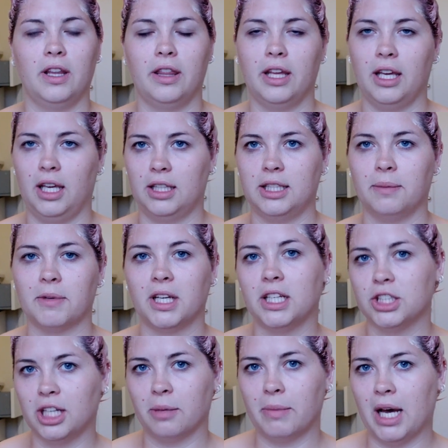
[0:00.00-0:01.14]
the deep
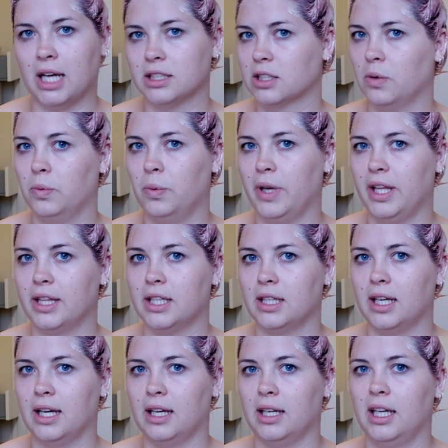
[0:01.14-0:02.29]
conditioning mask with
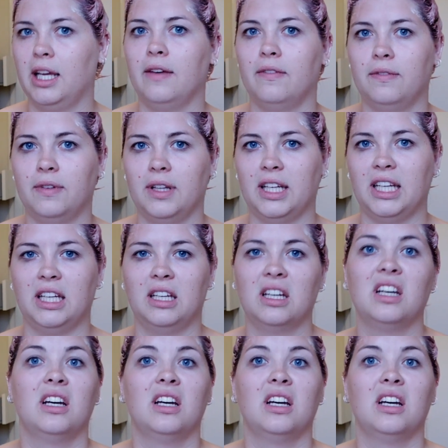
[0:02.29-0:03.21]
a heavily